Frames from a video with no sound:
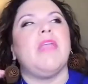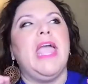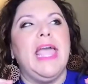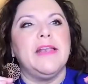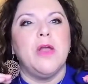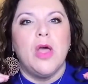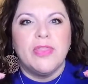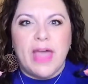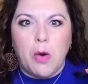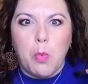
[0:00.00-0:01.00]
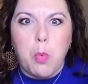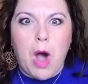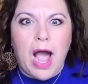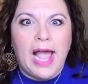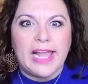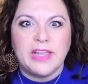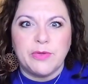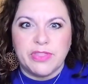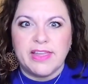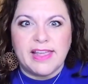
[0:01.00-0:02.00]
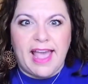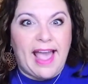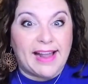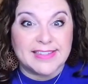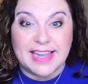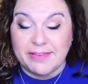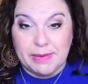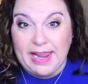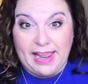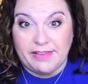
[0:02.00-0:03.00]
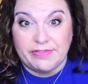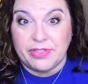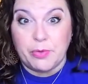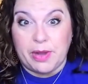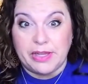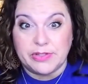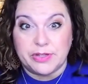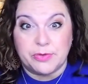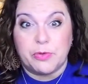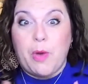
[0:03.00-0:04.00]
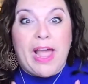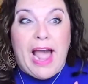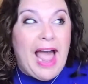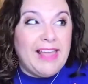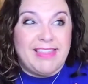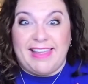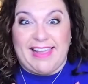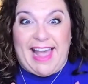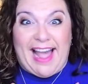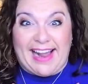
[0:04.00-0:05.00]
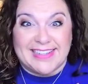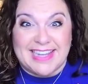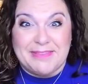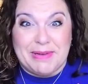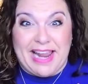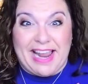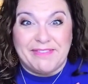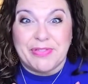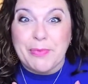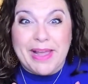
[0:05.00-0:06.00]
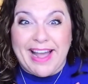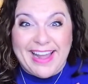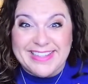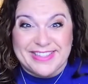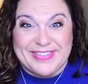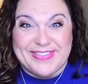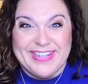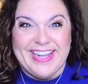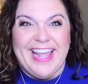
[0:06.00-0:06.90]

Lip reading: and that why you think, act, and behave the way you do, the why I think, act, and behave the way I do.